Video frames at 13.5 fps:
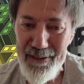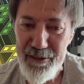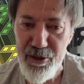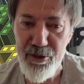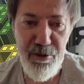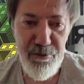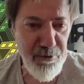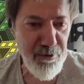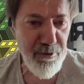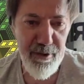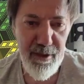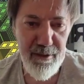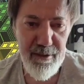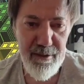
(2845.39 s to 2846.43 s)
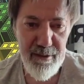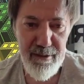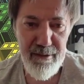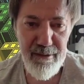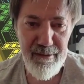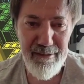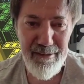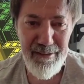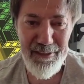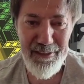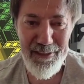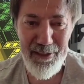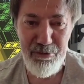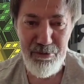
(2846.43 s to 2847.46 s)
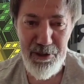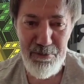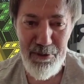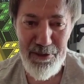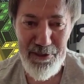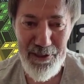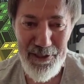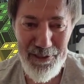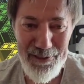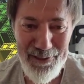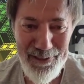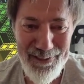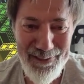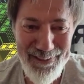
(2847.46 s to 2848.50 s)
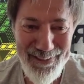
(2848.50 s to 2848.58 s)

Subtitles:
Did you feel like it was missing anything?